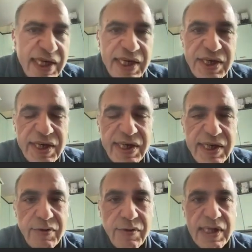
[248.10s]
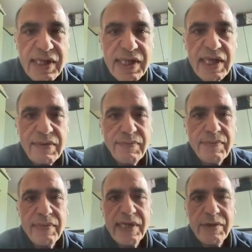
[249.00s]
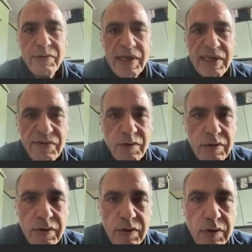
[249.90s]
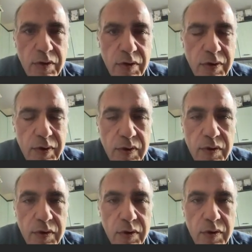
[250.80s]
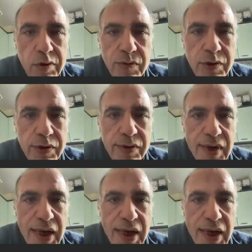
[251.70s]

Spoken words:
EEG to detect brain waves or more.